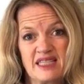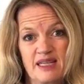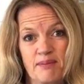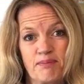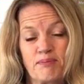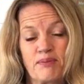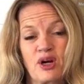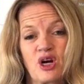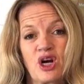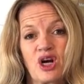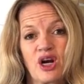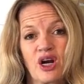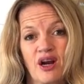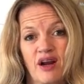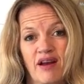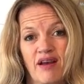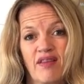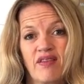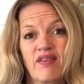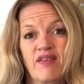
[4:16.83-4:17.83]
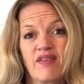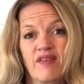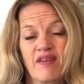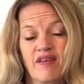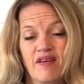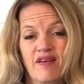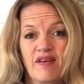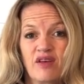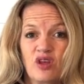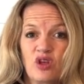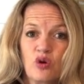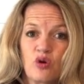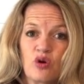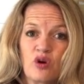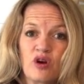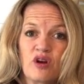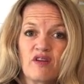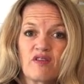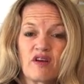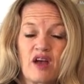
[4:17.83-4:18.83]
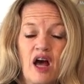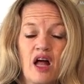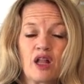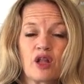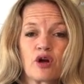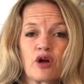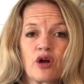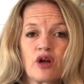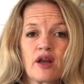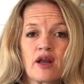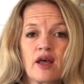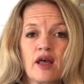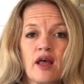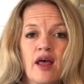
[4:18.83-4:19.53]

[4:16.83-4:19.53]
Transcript: Dipper you could have colored?